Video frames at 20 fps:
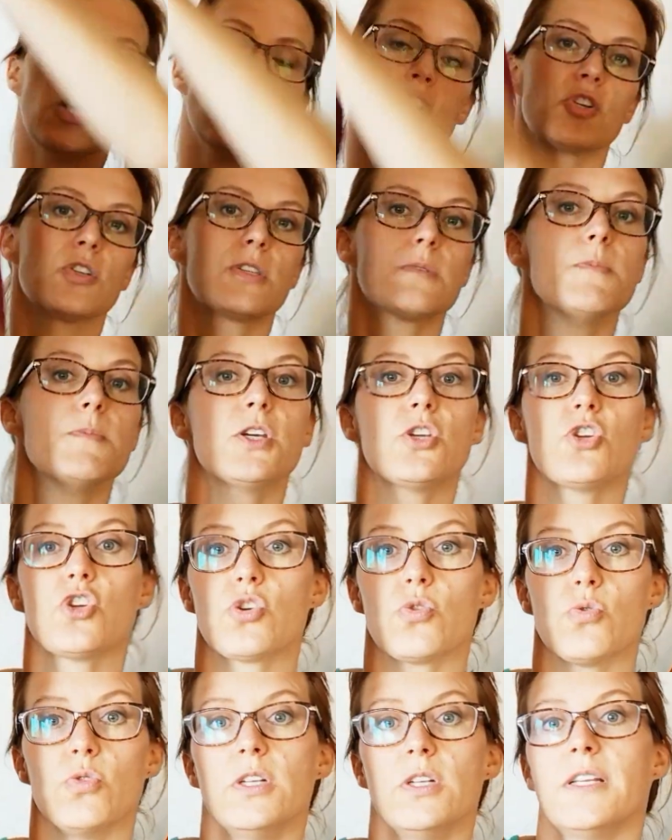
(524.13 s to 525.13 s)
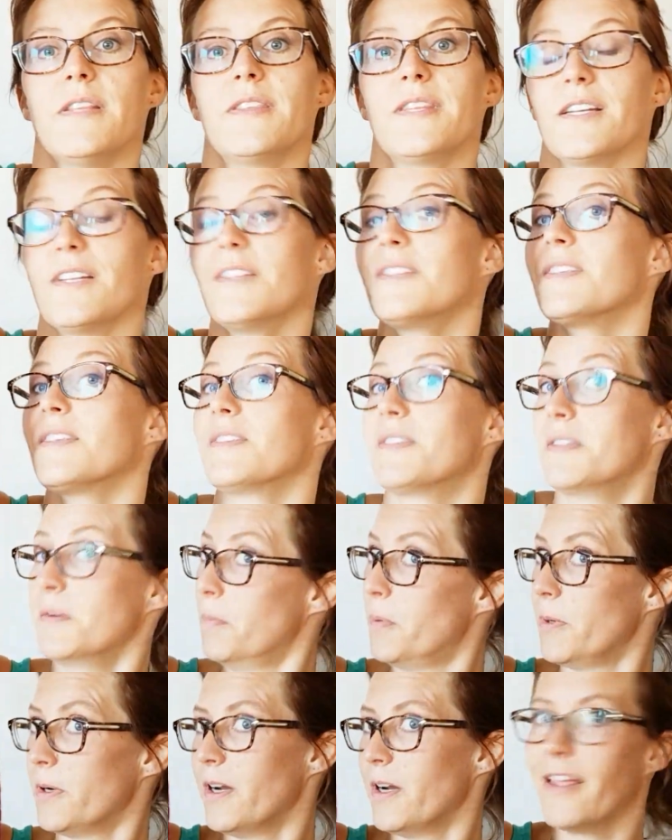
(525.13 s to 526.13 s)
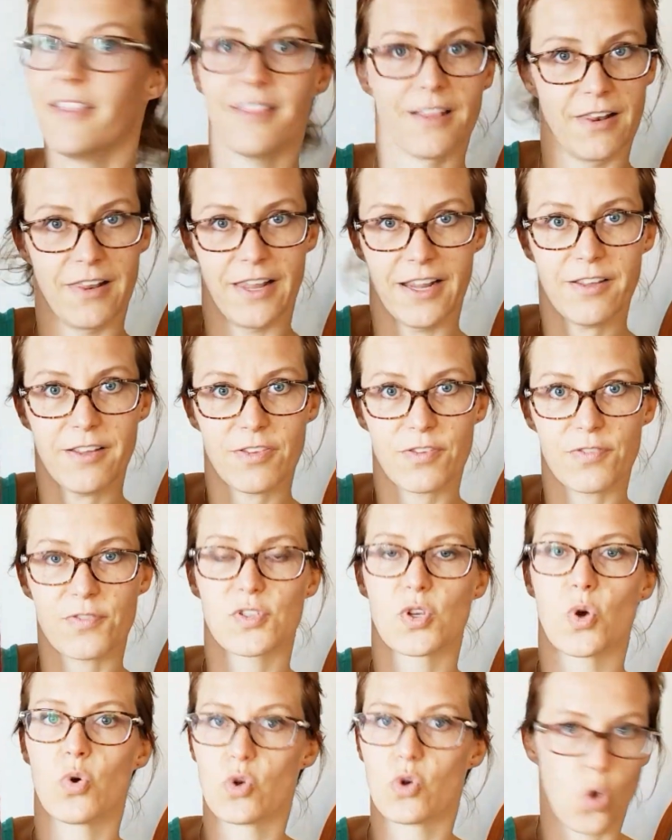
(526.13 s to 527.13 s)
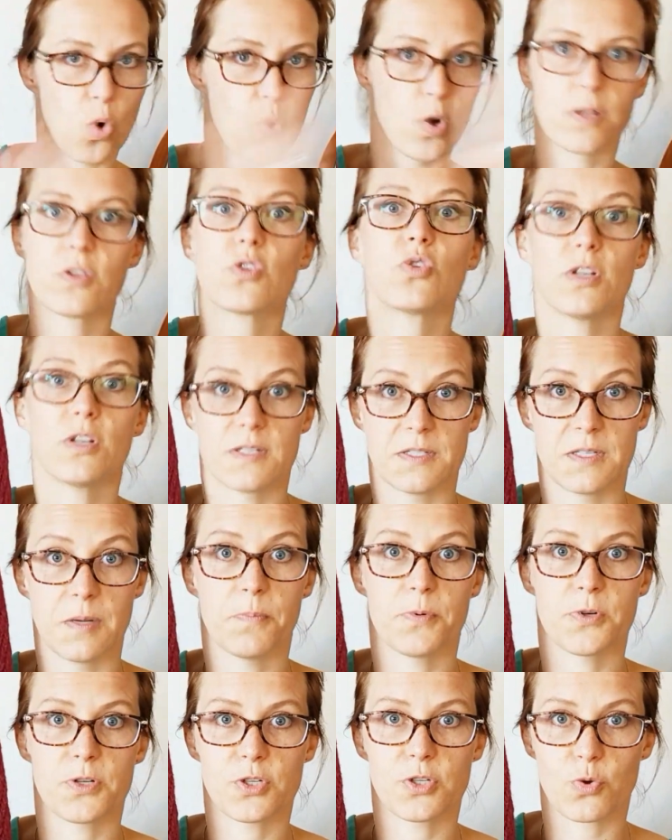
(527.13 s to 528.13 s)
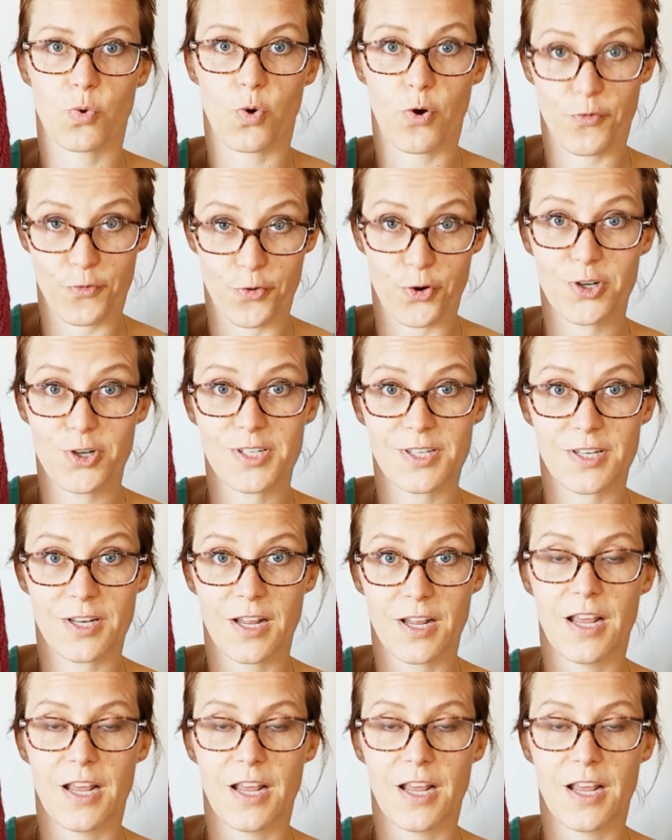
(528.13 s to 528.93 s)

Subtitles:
Just make sure that there is a zipper in the length. So go to the zipper store first.